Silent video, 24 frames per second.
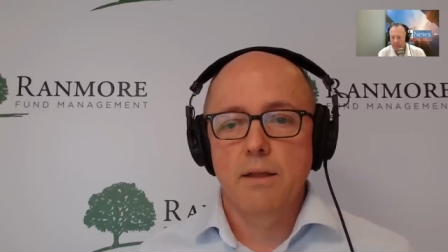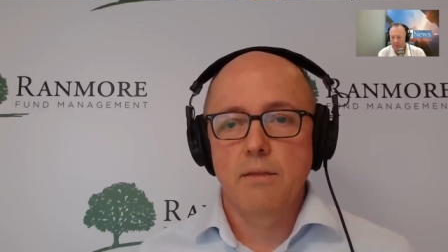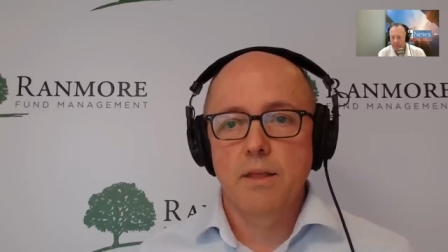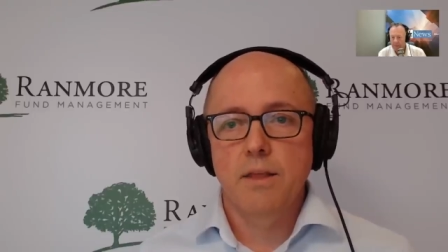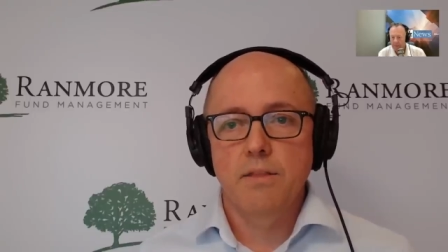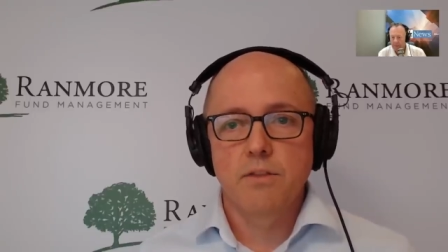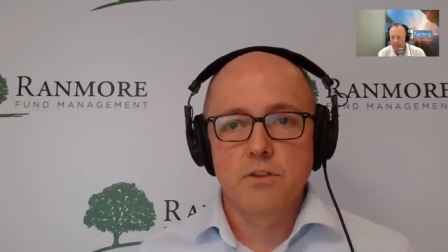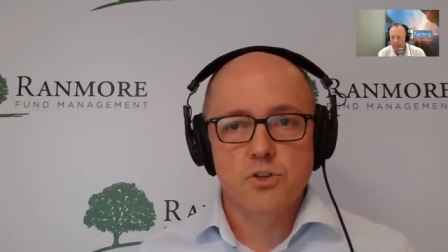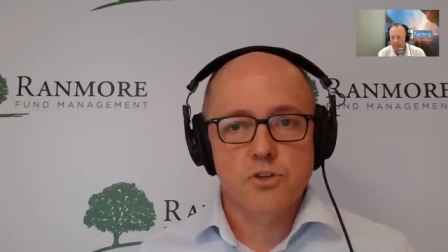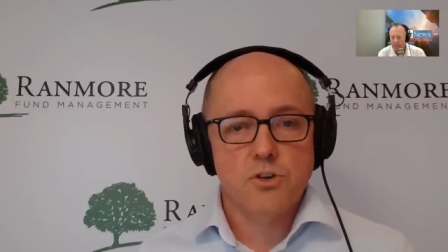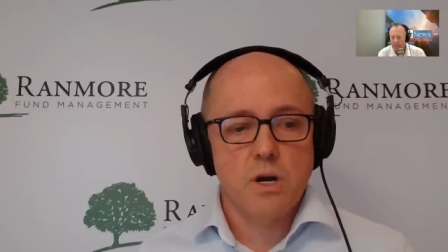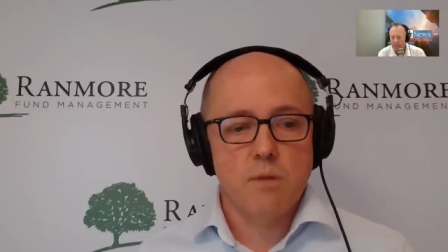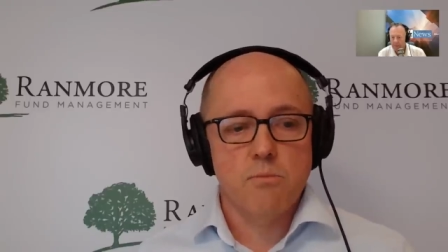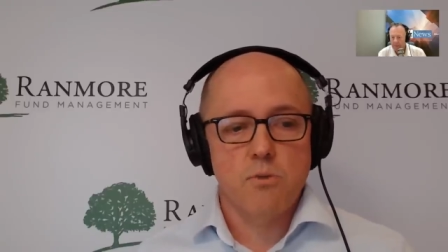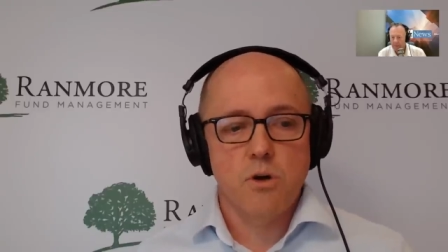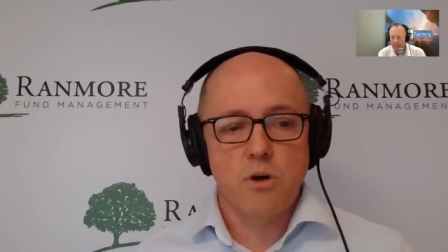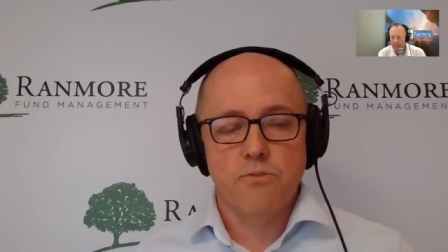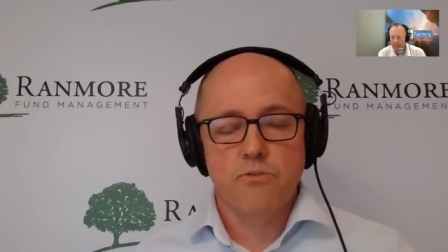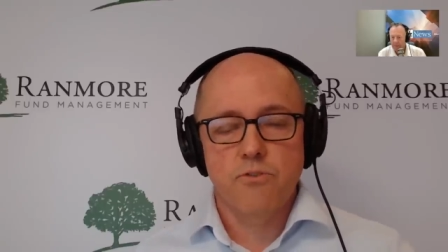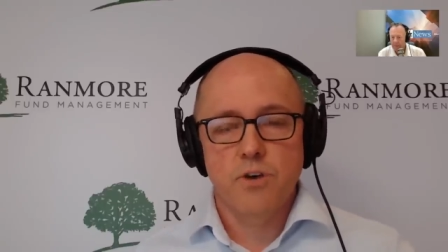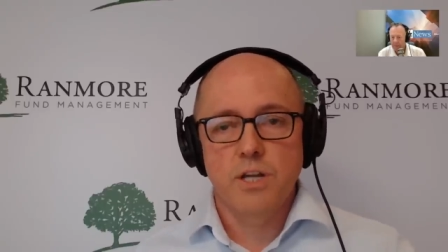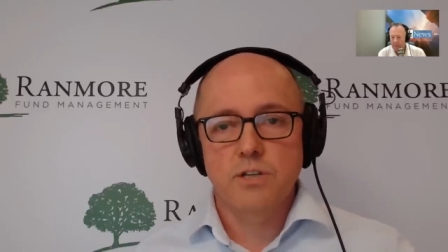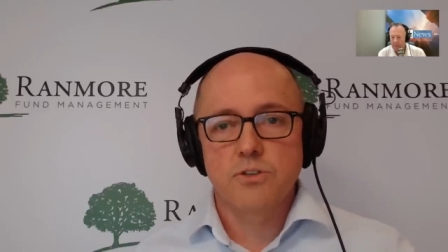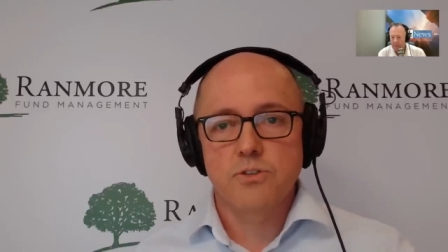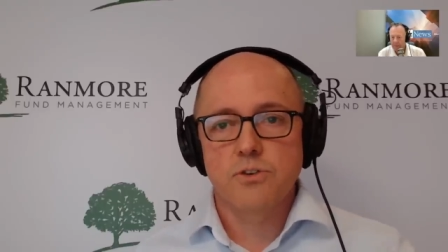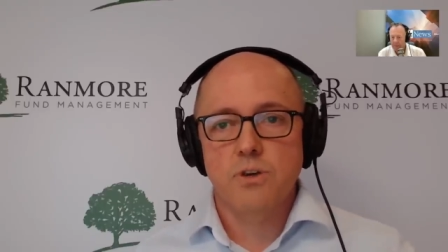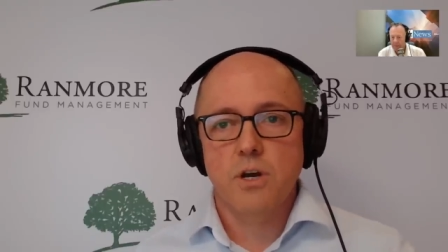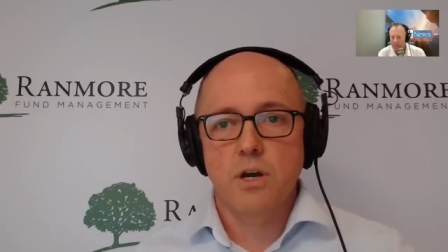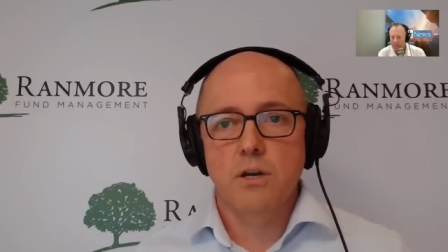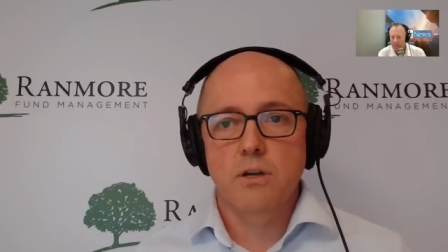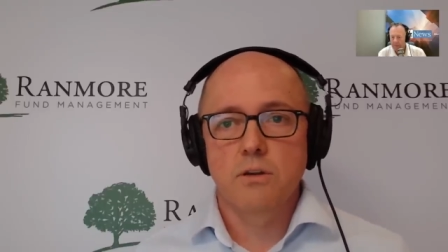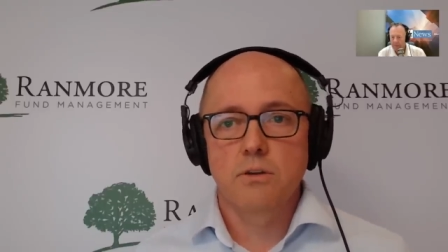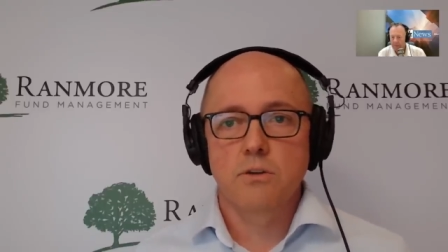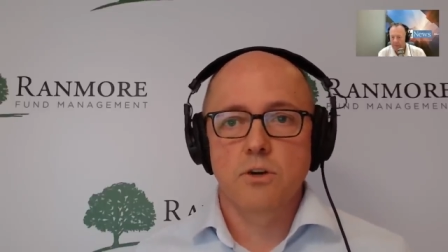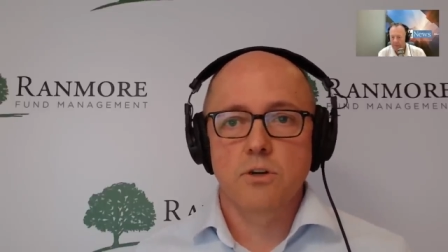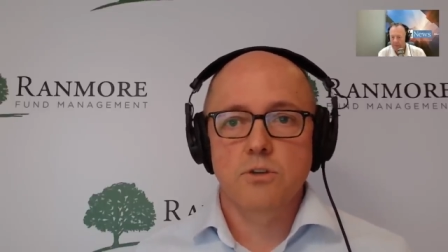and then the scrum half runs
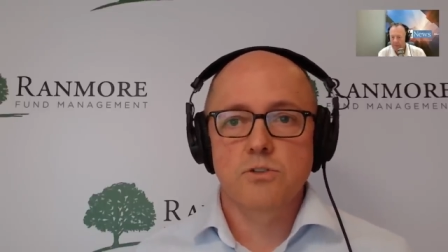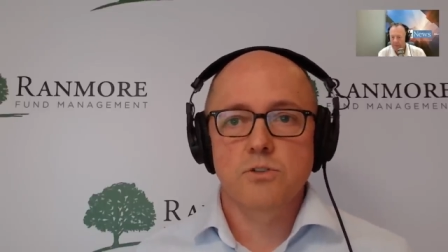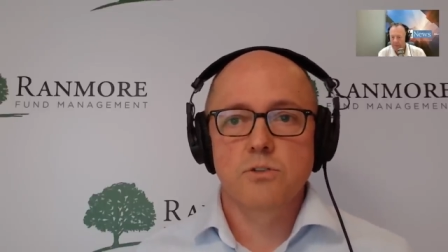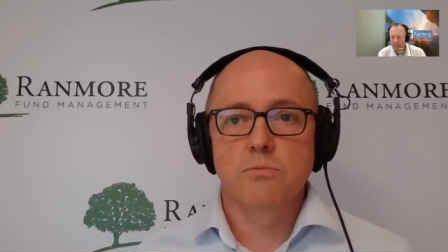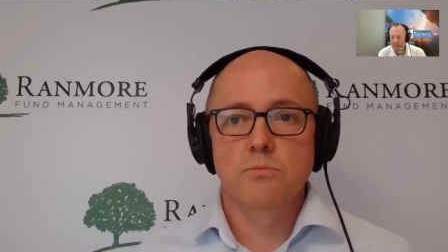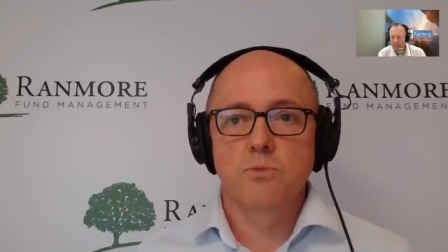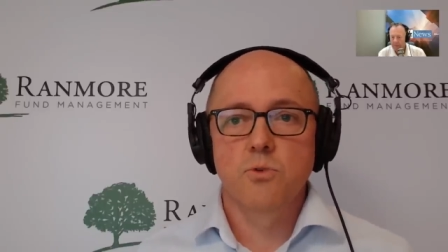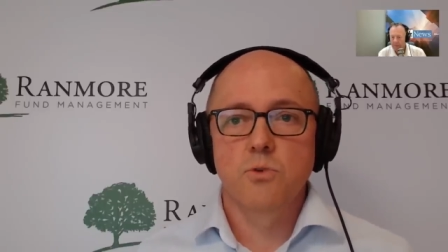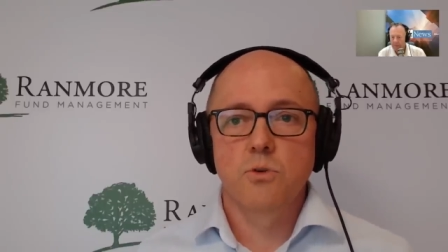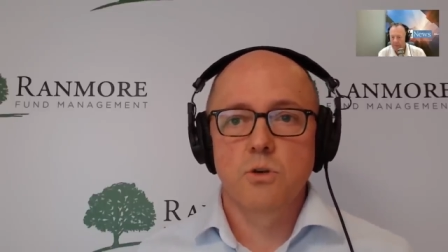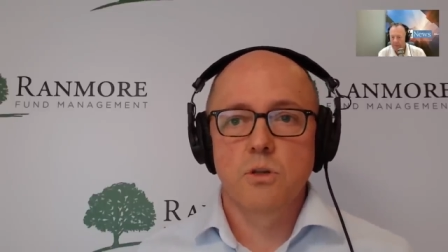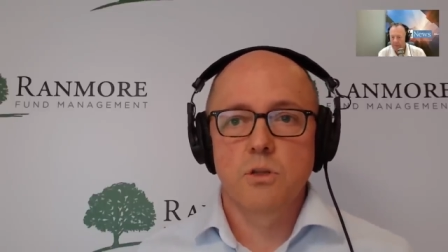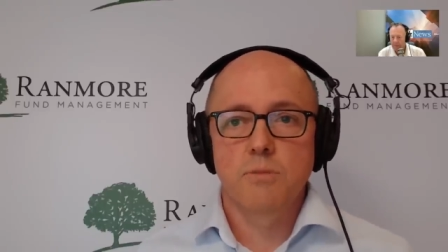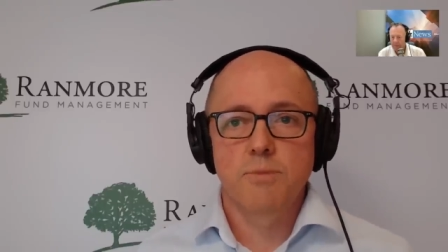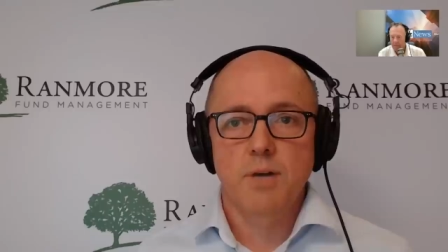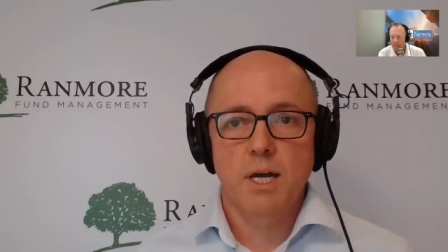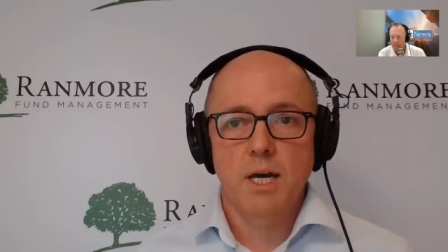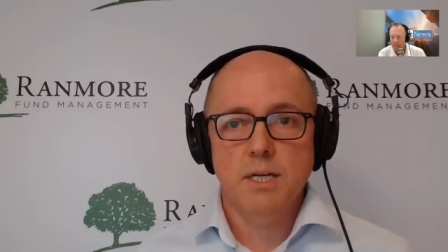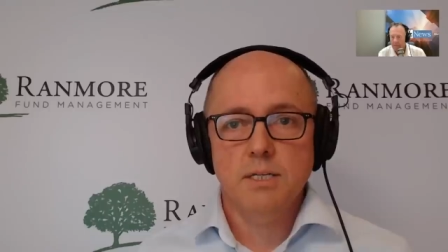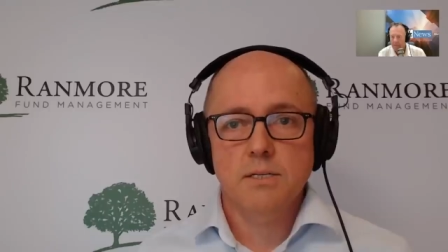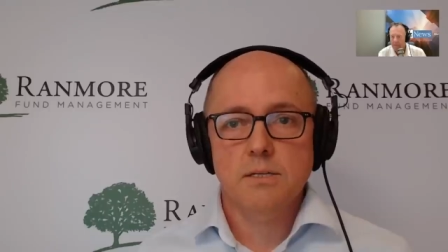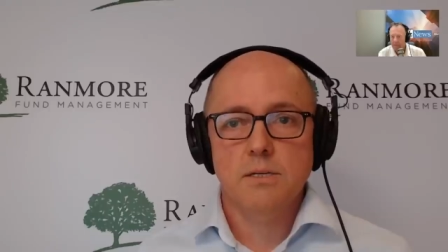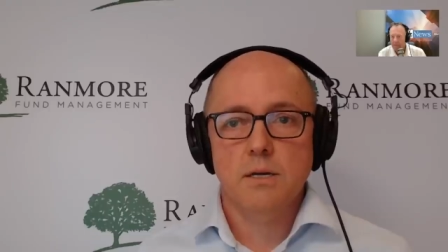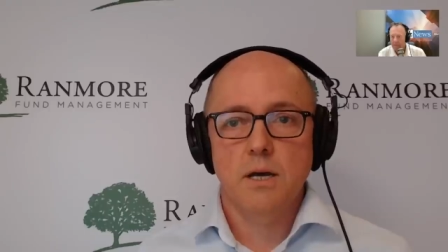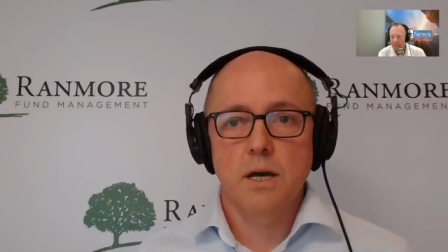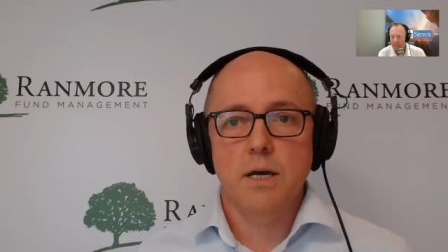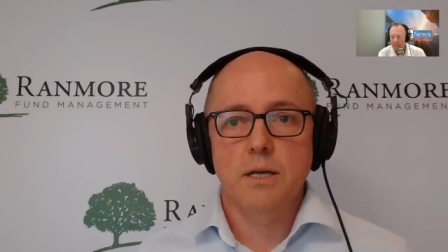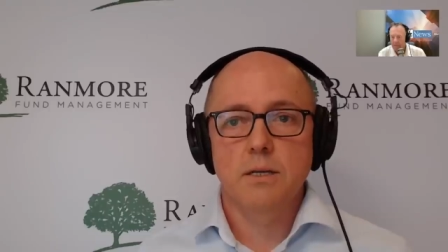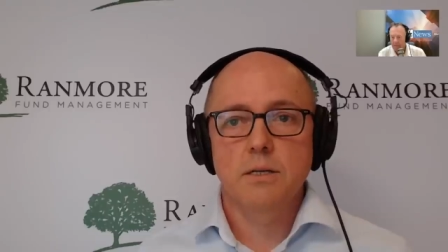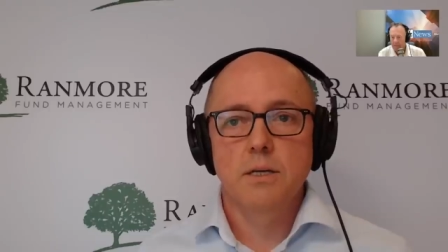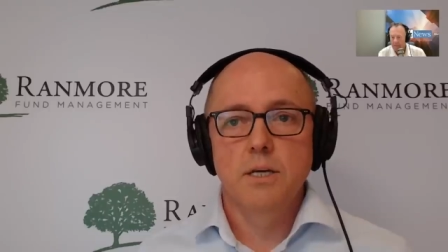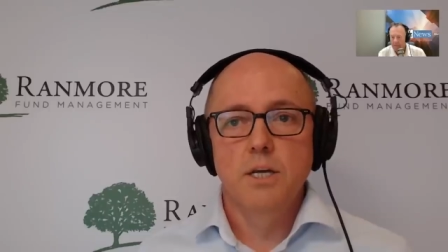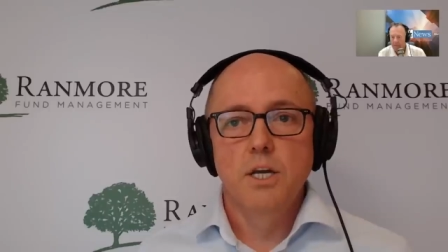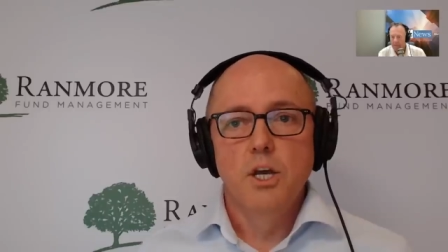around and dots the ball on the blind side.